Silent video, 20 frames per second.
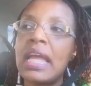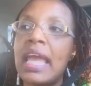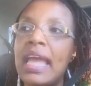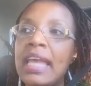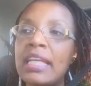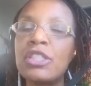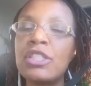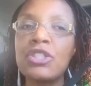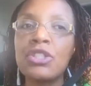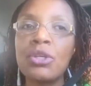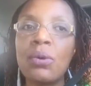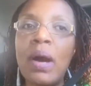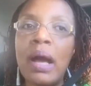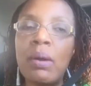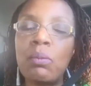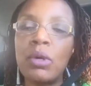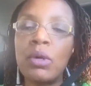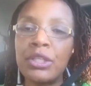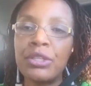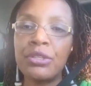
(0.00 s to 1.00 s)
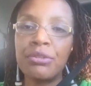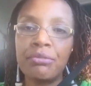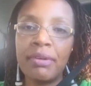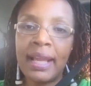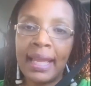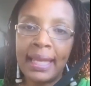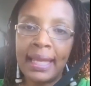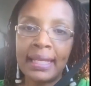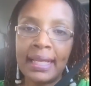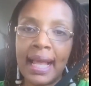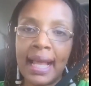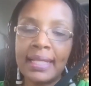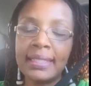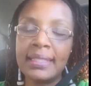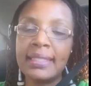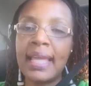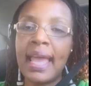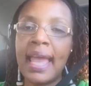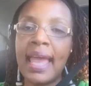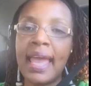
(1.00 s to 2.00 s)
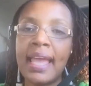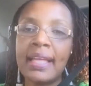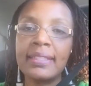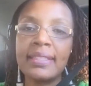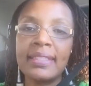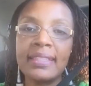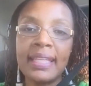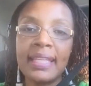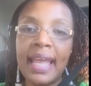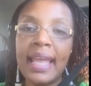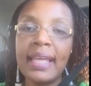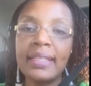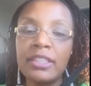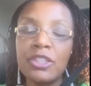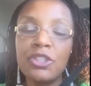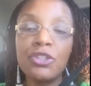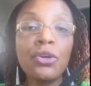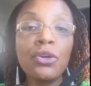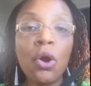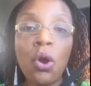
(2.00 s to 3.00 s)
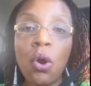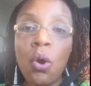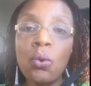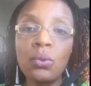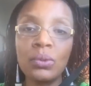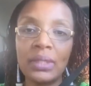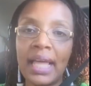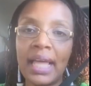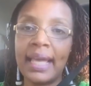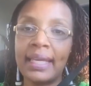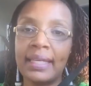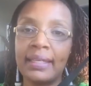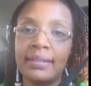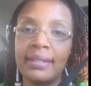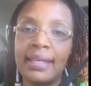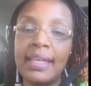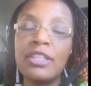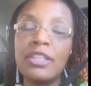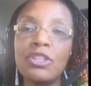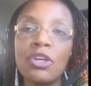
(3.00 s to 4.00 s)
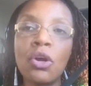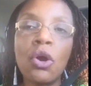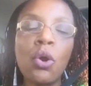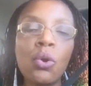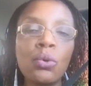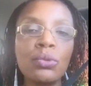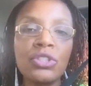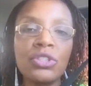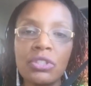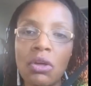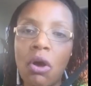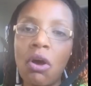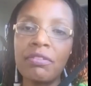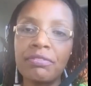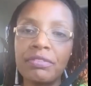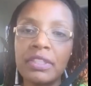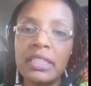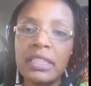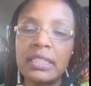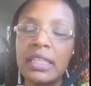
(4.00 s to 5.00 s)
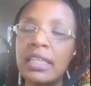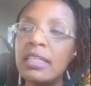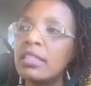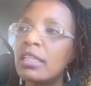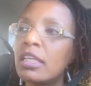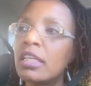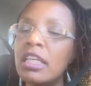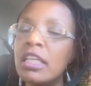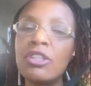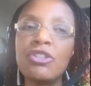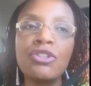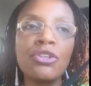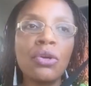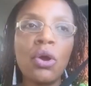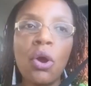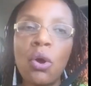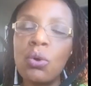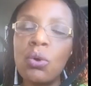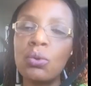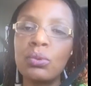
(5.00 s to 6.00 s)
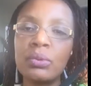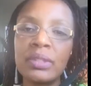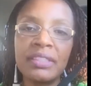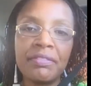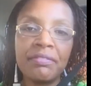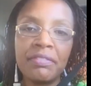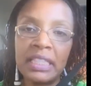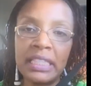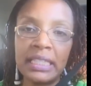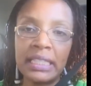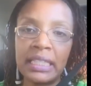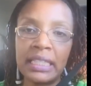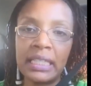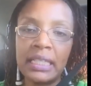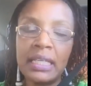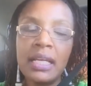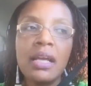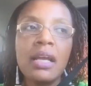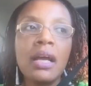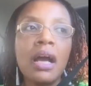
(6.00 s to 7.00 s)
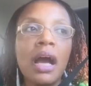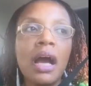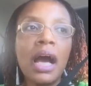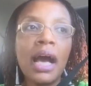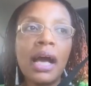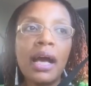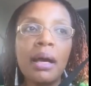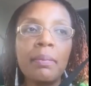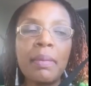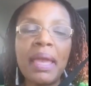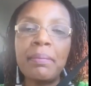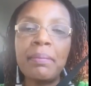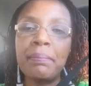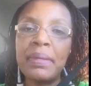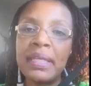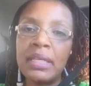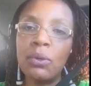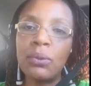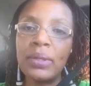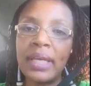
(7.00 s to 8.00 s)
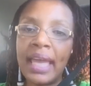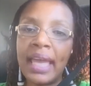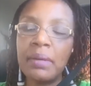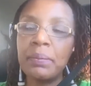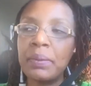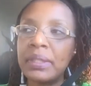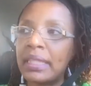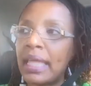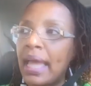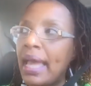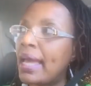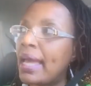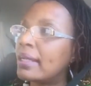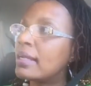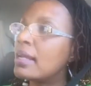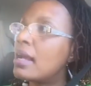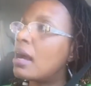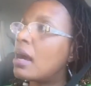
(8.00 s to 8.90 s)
And so I want you to recognize that and stand in your own light, in your own softness, in, in your own divinity, um, and be okay with that.